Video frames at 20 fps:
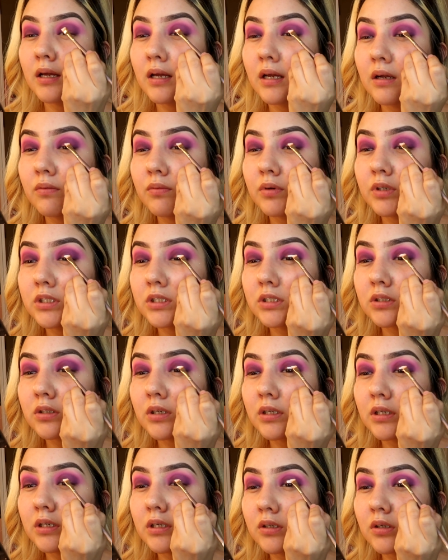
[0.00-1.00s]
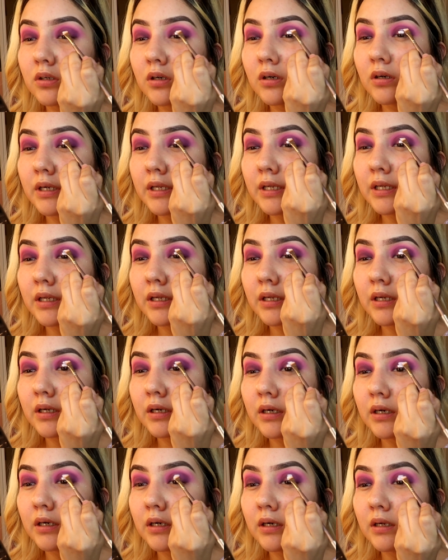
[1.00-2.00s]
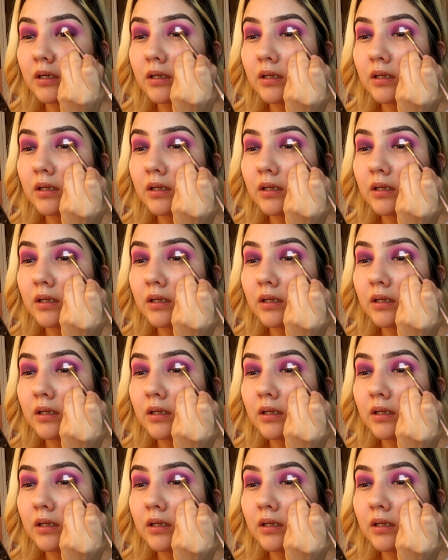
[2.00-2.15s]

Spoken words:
And we're just gonna go right here,